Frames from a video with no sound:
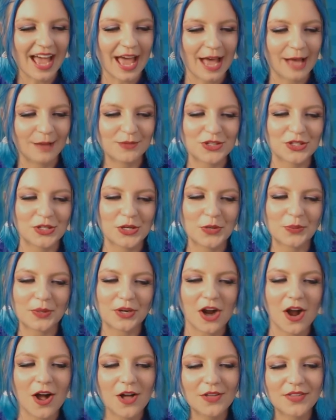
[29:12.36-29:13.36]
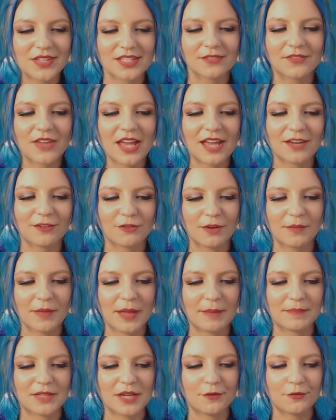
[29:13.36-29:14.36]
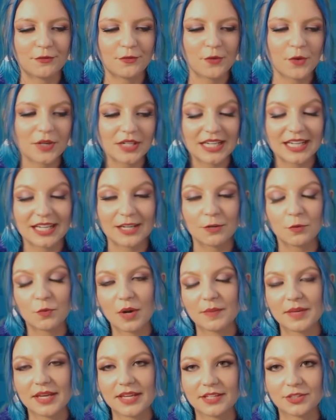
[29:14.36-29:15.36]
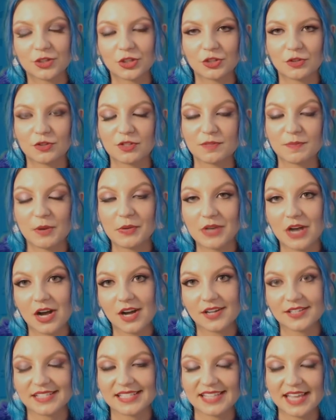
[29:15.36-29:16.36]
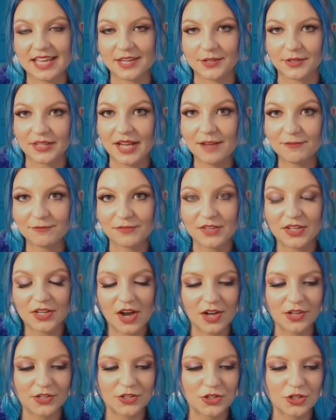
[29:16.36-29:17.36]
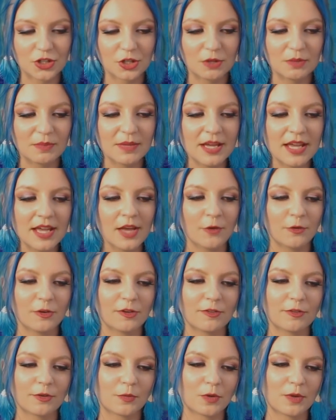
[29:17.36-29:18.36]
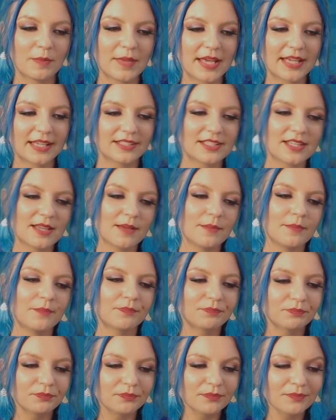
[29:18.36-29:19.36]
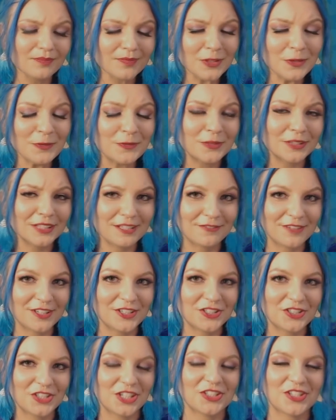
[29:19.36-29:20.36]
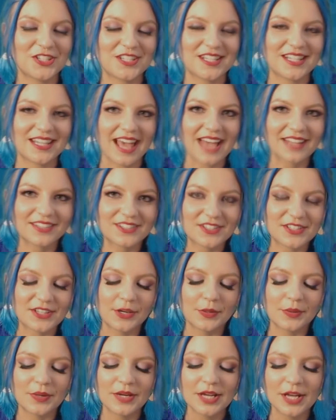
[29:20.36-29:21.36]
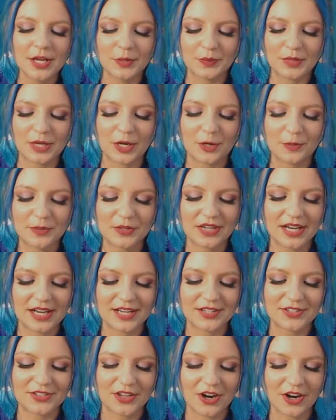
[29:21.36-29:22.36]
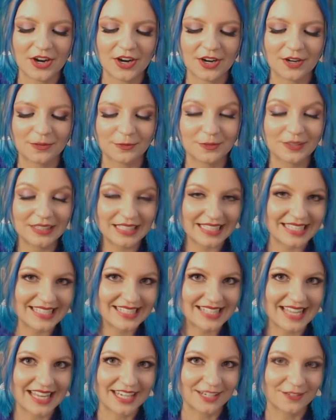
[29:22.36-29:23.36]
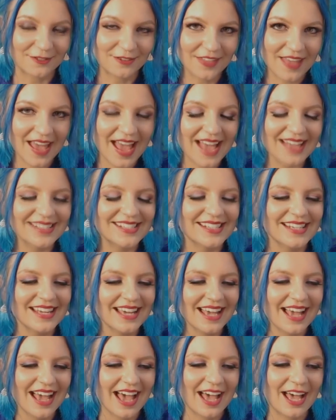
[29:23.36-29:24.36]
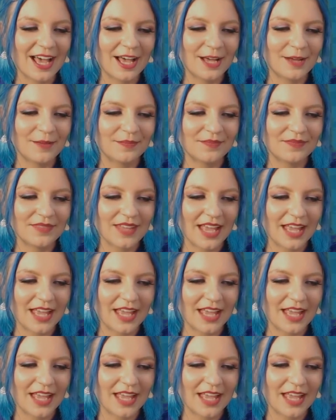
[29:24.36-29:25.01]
So you'll recall this event from Update 40, where we introduced Pocahontas and her comfy costume. We're making some really fun changes to that, so we hope you guys are really excited for that. And